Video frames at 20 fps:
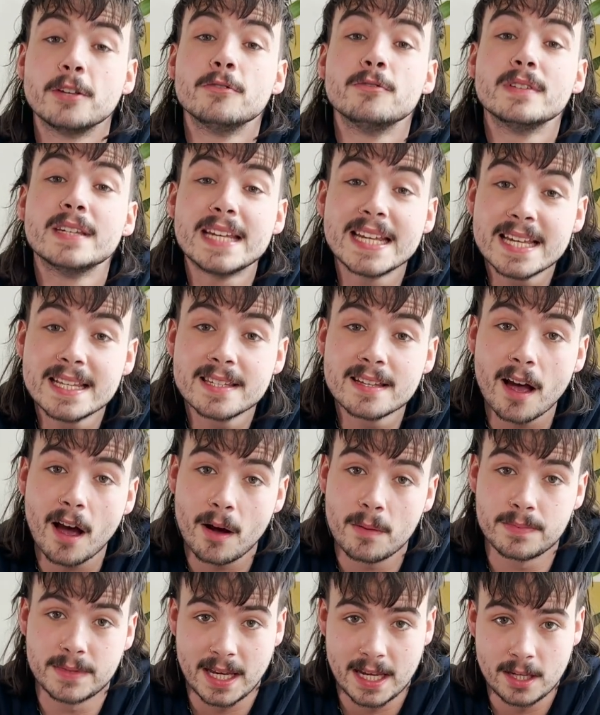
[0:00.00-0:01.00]
you need to
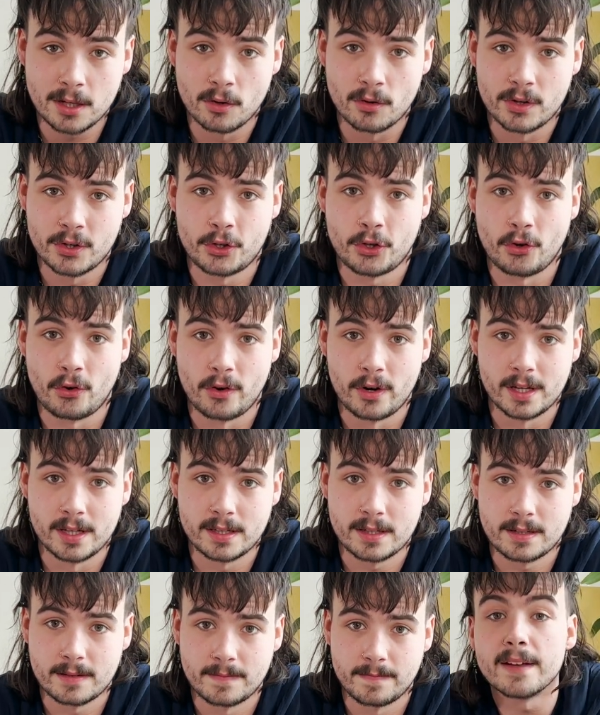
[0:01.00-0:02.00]
update your
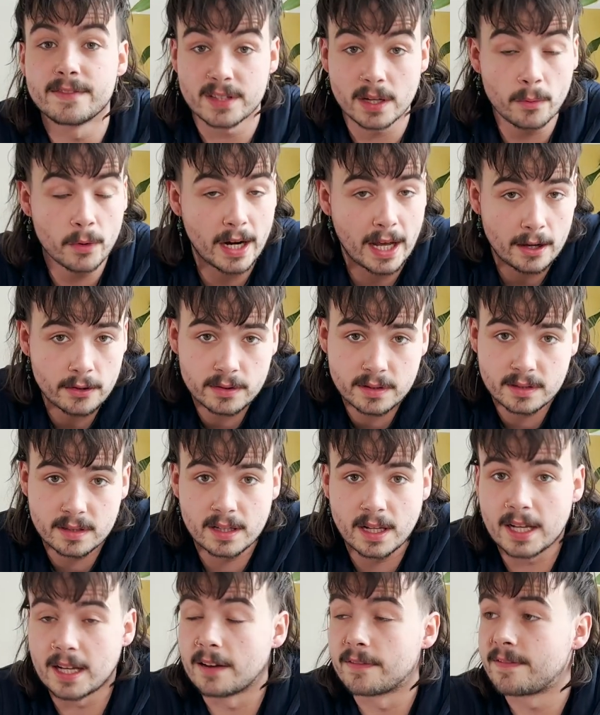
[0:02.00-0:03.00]
insurance. If someone else,
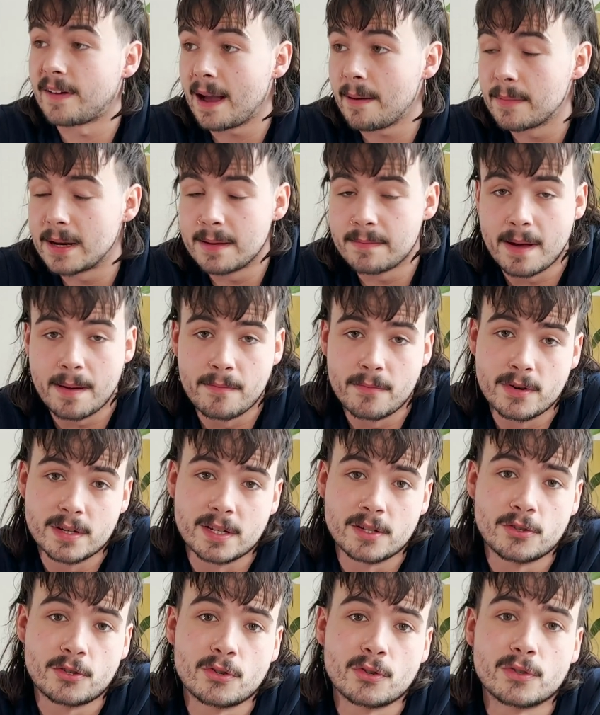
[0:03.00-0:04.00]
like a family member, is
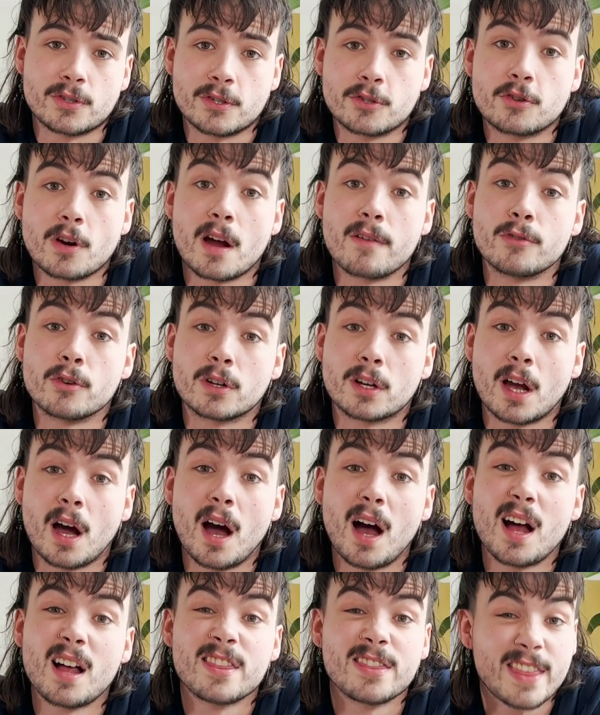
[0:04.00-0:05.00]
insured to drive your
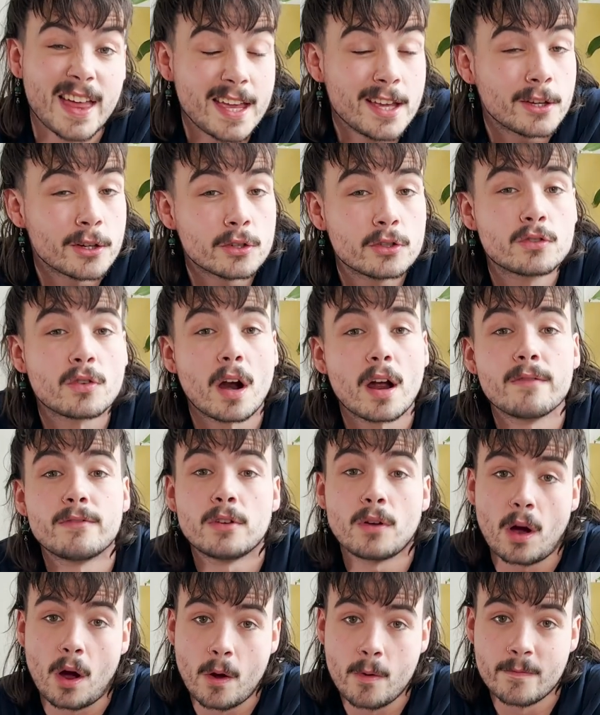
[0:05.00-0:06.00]
car, they could drive
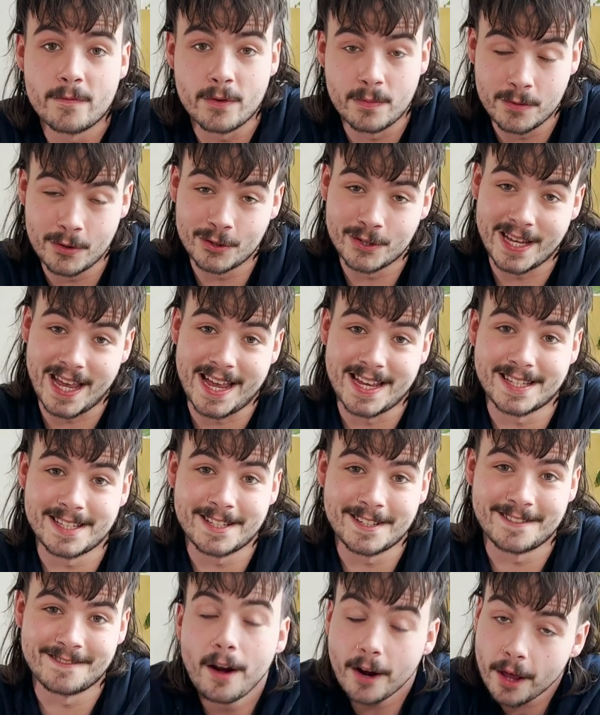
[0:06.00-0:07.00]
you home from your
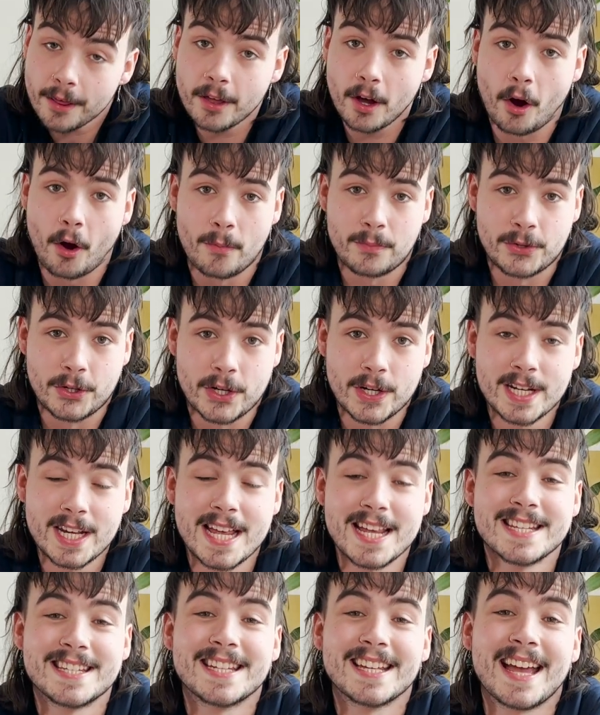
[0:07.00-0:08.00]
test. Another option
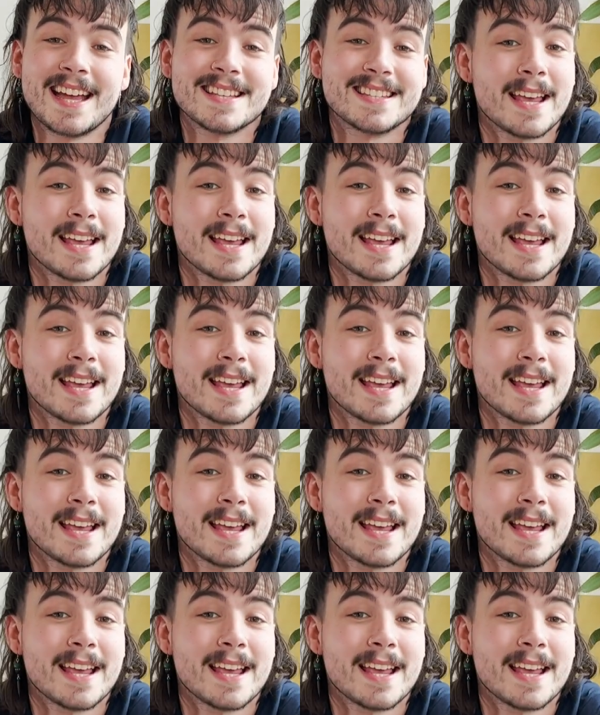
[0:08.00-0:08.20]
is to get